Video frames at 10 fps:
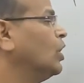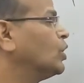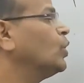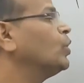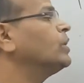
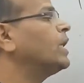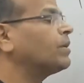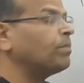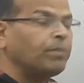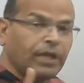So
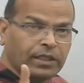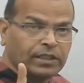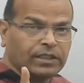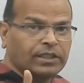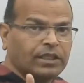that
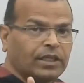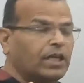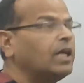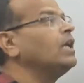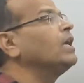means
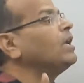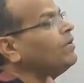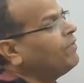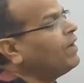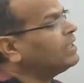if I